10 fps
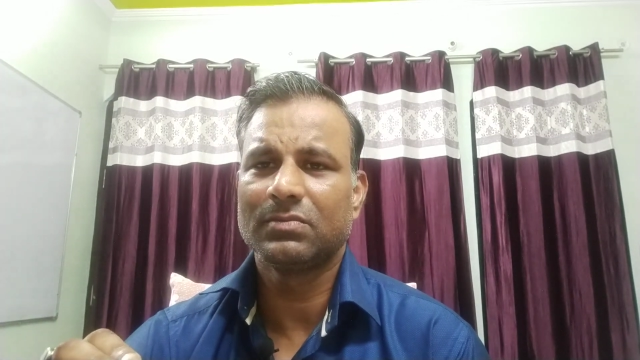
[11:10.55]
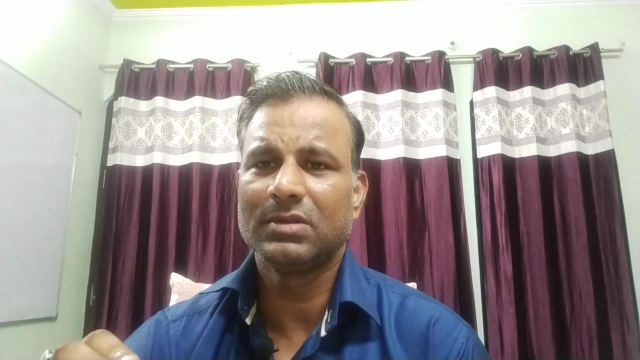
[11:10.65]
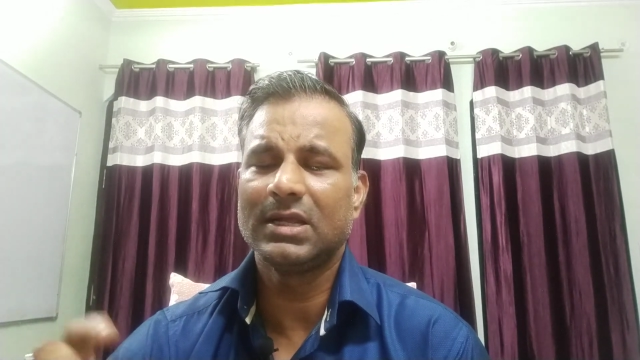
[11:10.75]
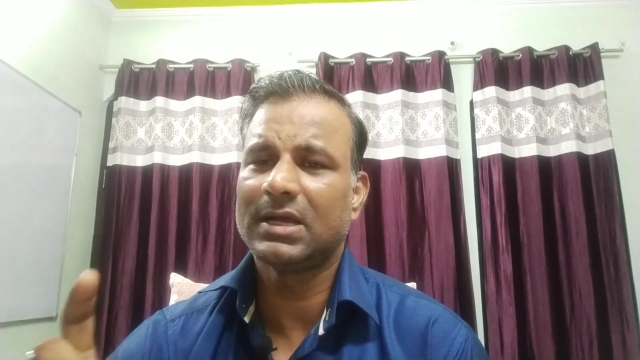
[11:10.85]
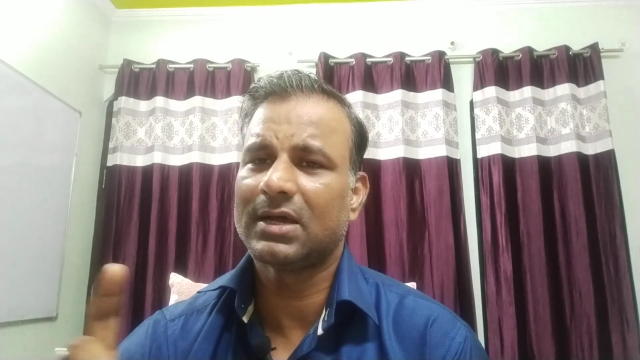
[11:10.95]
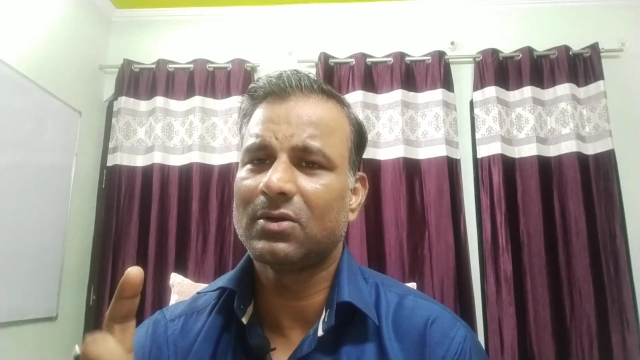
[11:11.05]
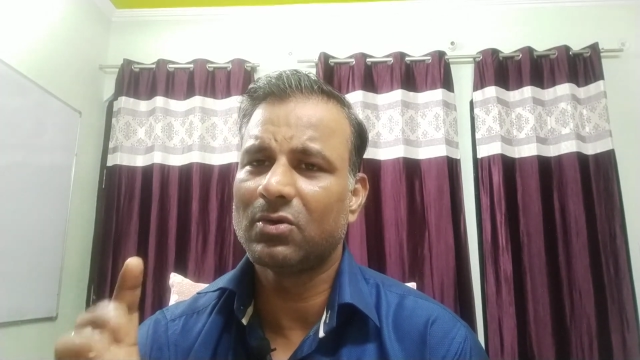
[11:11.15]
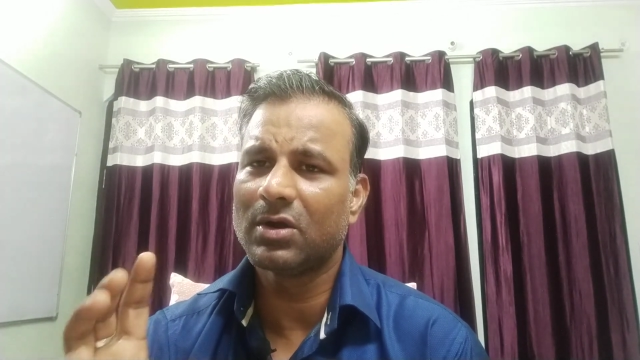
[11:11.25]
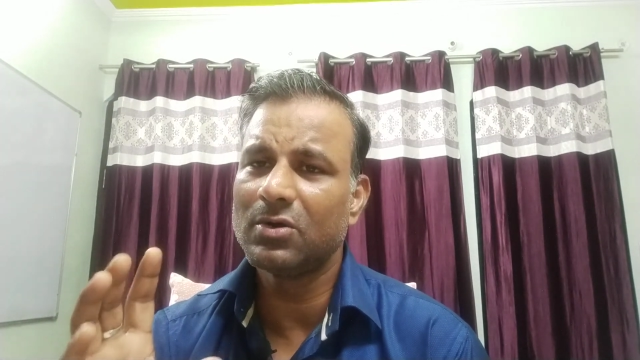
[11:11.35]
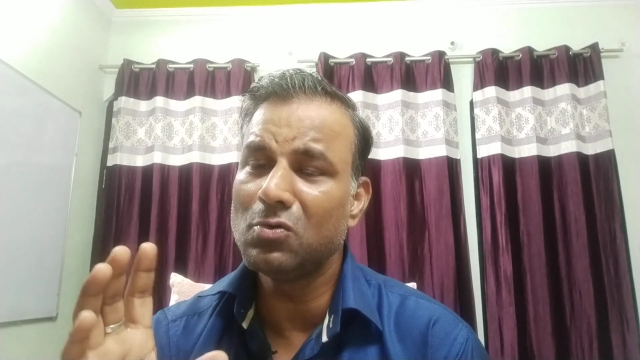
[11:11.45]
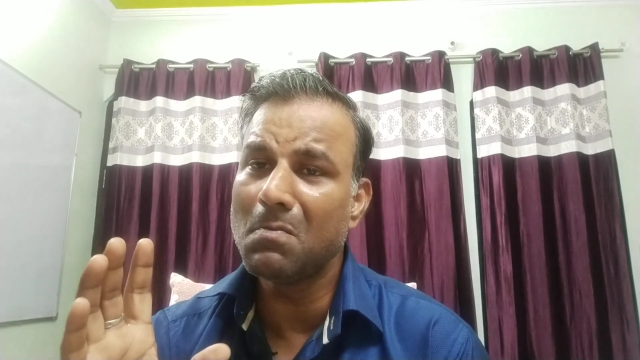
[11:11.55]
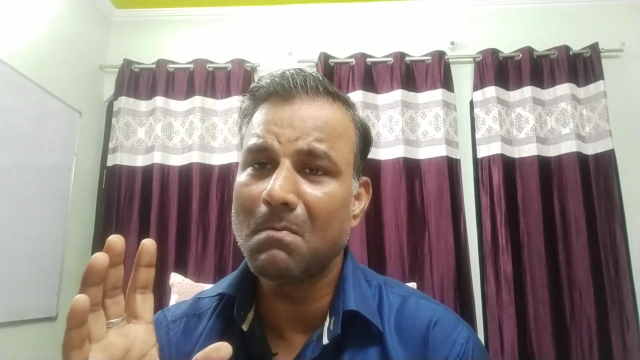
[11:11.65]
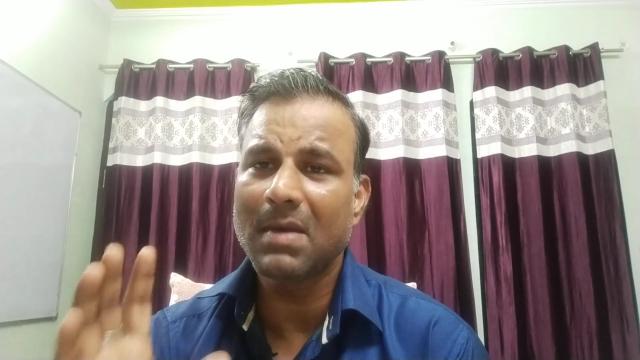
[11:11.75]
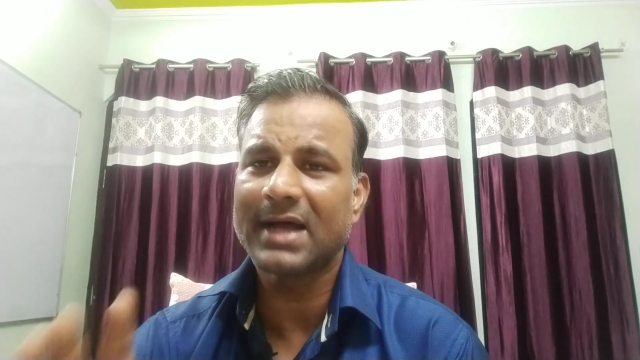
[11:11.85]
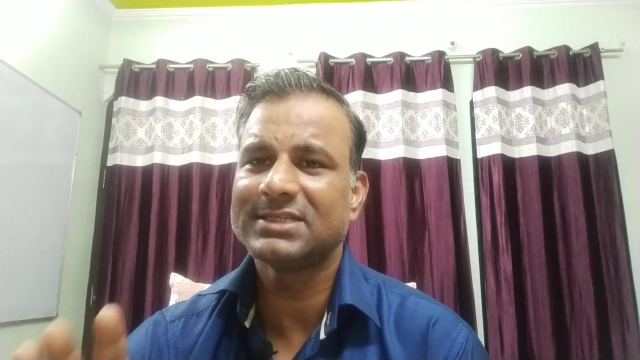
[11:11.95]
they are gonna do
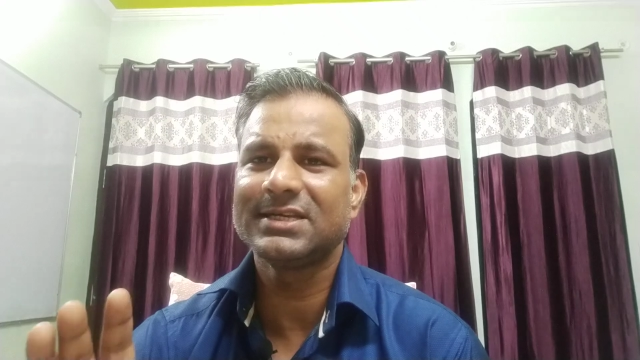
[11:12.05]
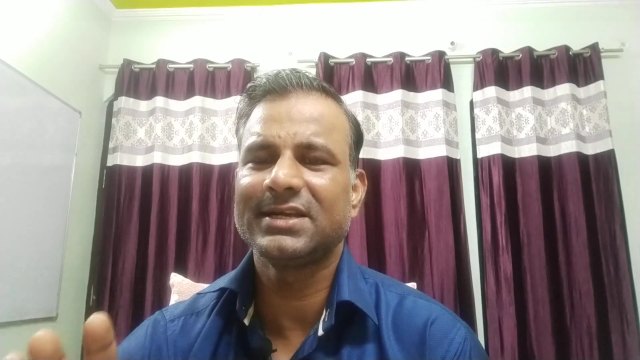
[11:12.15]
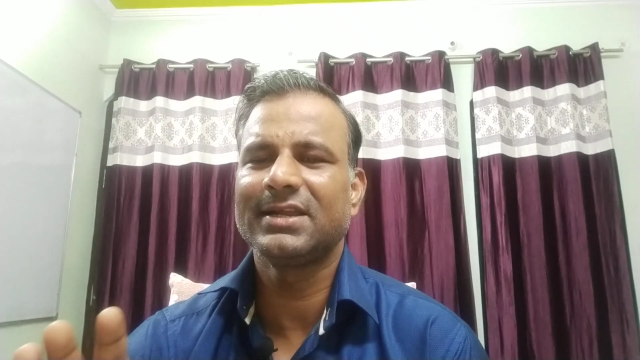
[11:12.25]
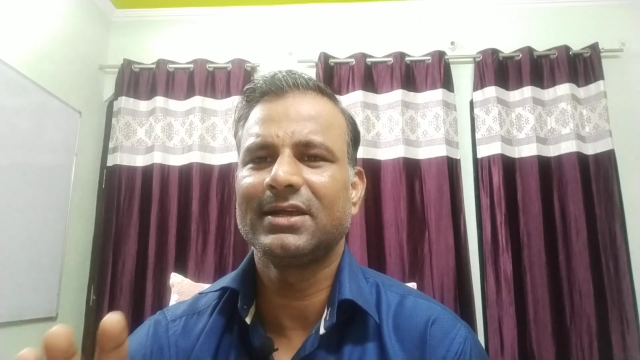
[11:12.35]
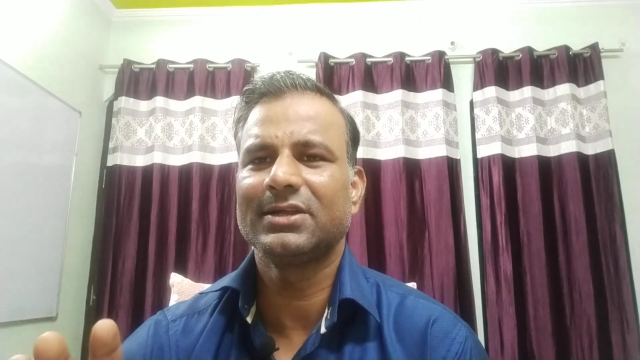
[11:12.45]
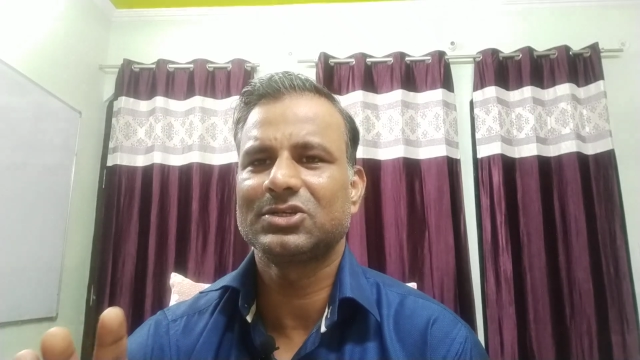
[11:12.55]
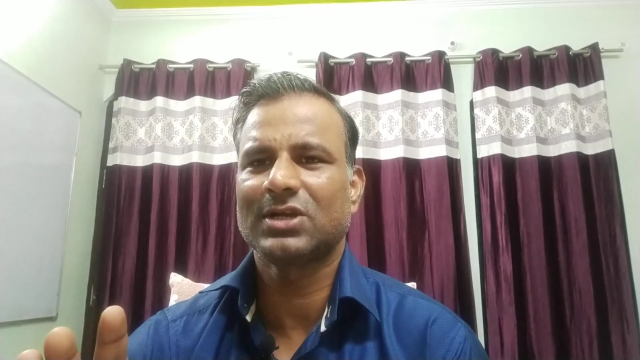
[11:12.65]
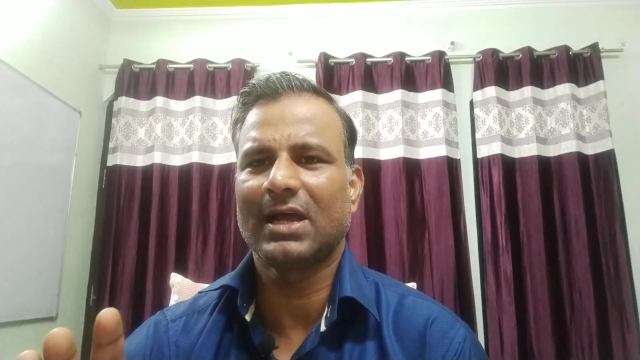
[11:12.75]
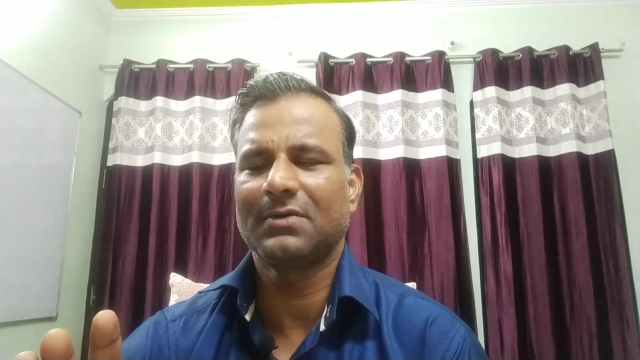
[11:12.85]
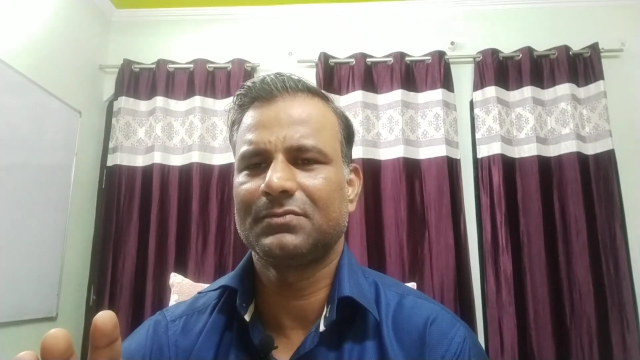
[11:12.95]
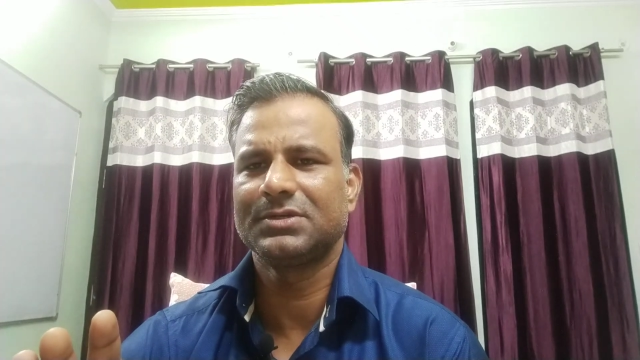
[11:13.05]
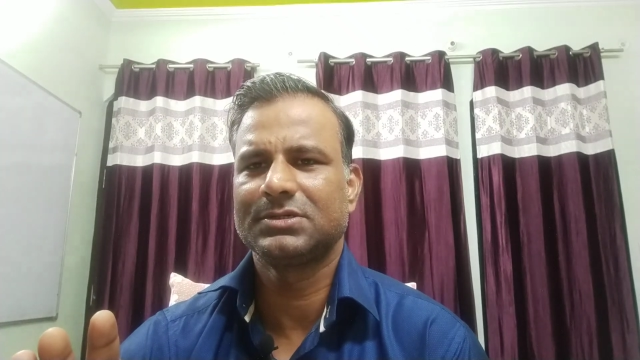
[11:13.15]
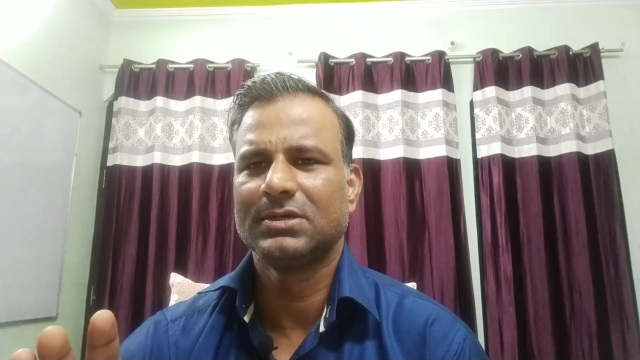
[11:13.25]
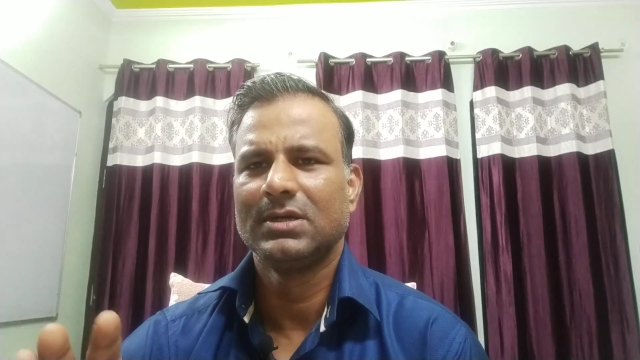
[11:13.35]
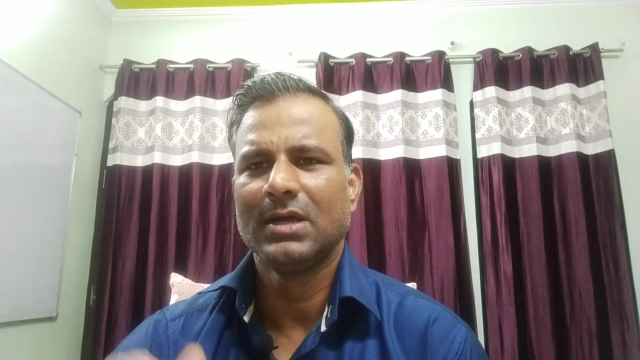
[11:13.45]
magic in English language.